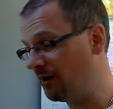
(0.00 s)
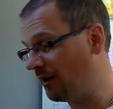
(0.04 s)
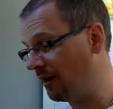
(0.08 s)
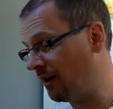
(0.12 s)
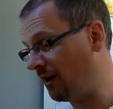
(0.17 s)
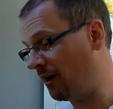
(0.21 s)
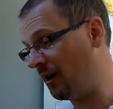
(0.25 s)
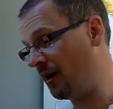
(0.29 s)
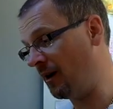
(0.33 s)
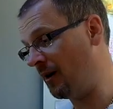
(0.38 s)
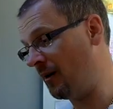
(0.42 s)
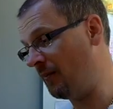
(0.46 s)

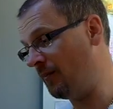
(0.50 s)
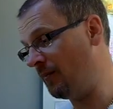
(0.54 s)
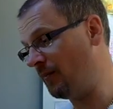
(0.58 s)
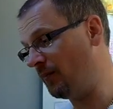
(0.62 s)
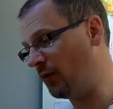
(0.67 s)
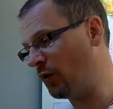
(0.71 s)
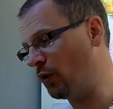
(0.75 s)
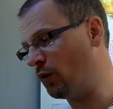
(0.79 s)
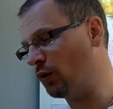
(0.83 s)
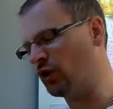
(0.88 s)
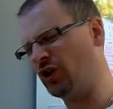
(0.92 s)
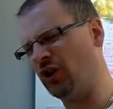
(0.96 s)

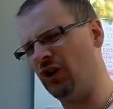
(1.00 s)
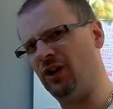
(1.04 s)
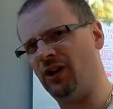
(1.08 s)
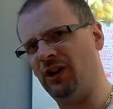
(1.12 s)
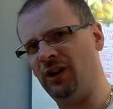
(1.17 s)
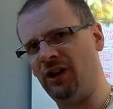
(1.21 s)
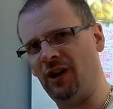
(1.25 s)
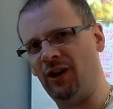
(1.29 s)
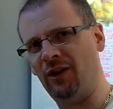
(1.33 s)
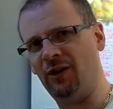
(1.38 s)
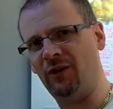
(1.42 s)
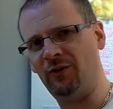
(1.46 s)
or
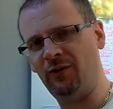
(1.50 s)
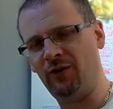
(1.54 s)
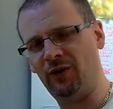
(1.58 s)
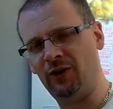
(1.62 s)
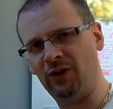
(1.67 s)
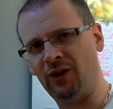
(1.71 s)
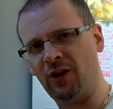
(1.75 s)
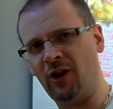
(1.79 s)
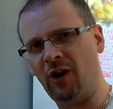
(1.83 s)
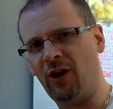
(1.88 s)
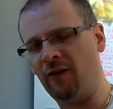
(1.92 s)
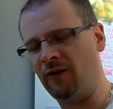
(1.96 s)
certainly the
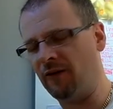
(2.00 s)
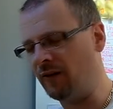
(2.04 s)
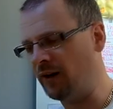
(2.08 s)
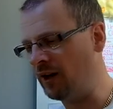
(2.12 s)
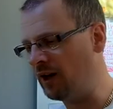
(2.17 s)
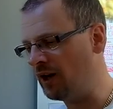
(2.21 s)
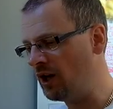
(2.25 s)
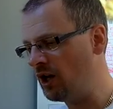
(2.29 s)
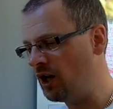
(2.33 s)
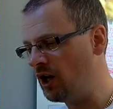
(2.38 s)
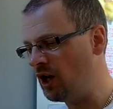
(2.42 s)
first half of it.